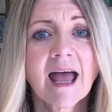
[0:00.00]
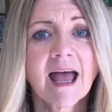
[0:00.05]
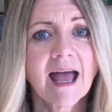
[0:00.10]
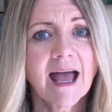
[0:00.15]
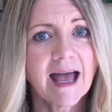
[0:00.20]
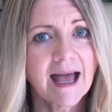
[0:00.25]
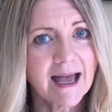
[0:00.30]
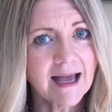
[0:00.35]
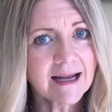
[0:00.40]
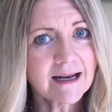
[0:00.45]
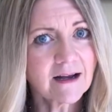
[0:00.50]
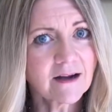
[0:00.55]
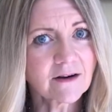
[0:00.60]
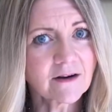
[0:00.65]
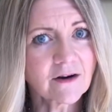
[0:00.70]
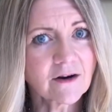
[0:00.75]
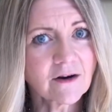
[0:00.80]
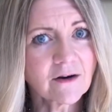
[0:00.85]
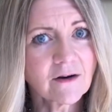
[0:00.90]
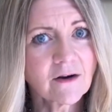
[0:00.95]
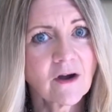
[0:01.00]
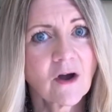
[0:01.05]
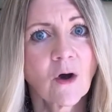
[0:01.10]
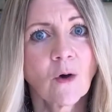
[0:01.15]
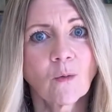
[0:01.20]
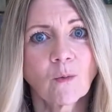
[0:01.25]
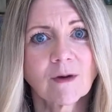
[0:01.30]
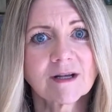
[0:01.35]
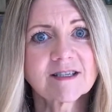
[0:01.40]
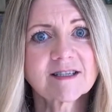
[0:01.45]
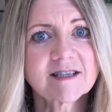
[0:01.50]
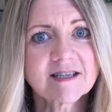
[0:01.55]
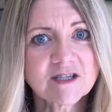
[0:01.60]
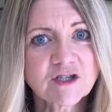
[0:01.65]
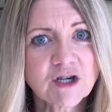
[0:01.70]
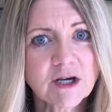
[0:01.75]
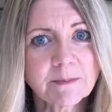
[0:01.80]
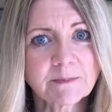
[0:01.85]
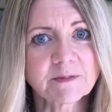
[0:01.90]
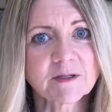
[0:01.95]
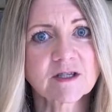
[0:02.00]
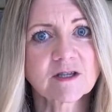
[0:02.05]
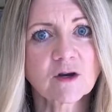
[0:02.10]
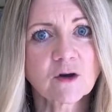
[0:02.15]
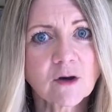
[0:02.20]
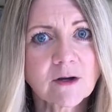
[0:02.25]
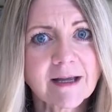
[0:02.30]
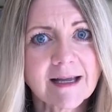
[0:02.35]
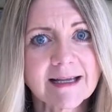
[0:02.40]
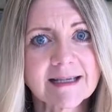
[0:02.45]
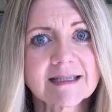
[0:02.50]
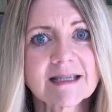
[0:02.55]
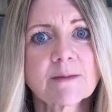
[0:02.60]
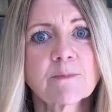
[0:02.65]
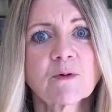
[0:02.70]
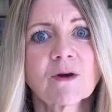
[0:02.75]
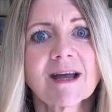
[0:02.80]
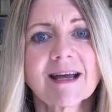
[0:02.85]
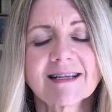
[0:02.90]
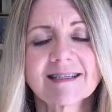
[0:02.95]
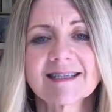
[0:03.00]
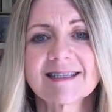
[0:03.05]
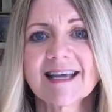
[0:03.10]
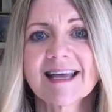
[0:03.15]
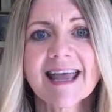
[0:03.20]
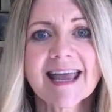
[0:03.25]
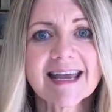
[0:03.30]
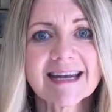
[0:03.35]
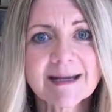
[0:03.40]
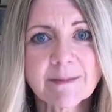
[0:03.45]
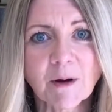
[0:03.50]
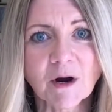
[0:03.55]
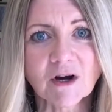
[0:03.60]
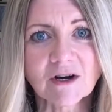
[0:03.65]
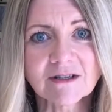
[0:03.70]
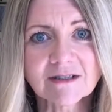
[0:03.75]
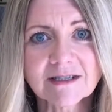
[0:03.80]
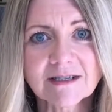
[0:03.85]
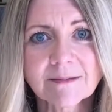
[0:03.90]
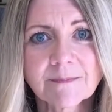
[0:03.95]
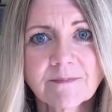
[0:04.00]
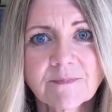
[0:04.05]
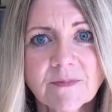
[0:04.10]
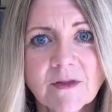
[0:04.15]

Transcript: Head hunger wants the chips, the cookies, the breads, the candy bars.